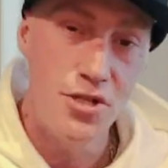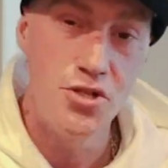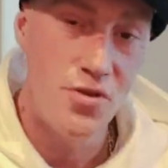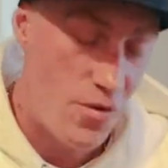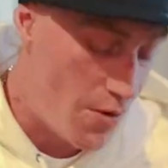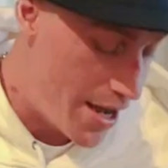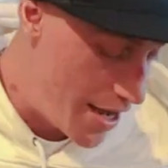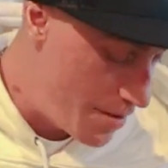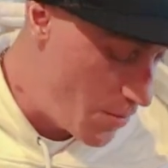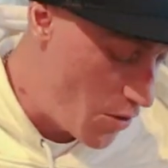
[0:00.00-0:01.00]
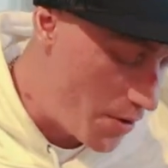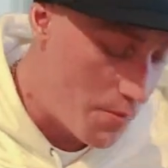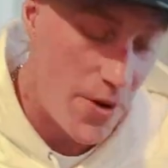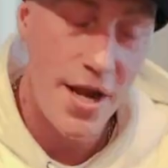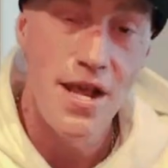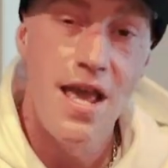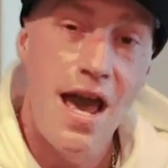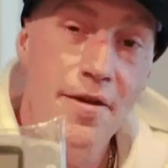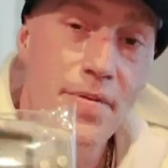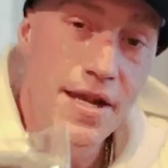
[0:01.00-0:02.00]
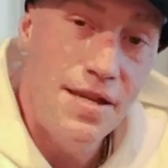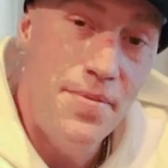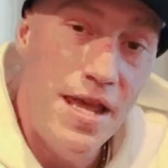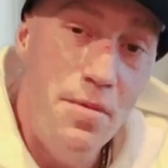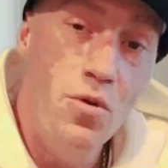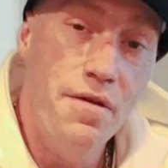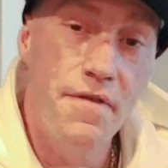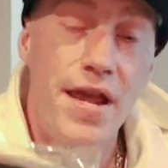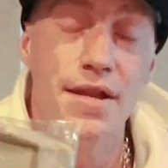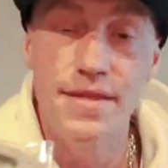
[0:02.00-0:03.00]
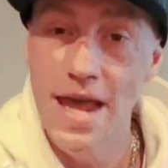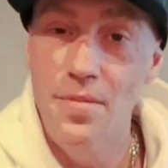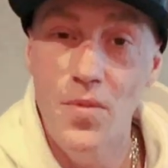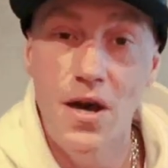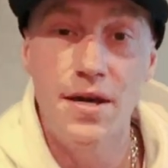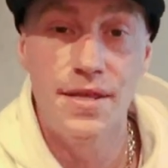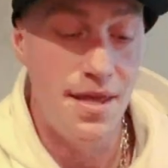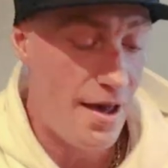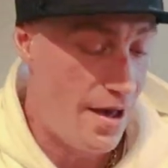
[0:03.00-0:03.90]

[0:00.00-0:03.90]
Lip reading: show you why in a moment, but I picked up a Game Boy Advance, 10 bucks.